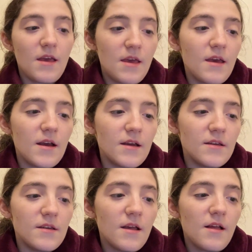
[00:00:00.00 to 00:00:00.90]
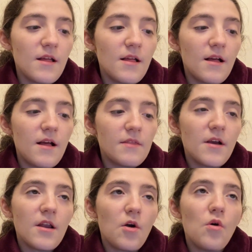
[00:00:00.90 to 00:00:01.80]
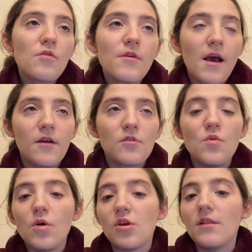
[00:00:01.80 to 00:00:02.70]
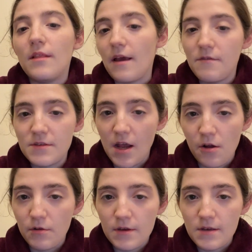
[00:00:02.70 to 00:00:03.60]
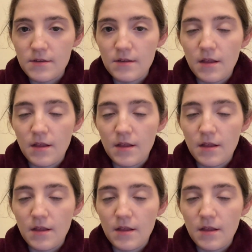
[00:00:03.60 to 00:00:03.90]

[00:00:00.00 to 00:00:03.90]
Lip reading: And they're going to also ask you what your lifestyle is.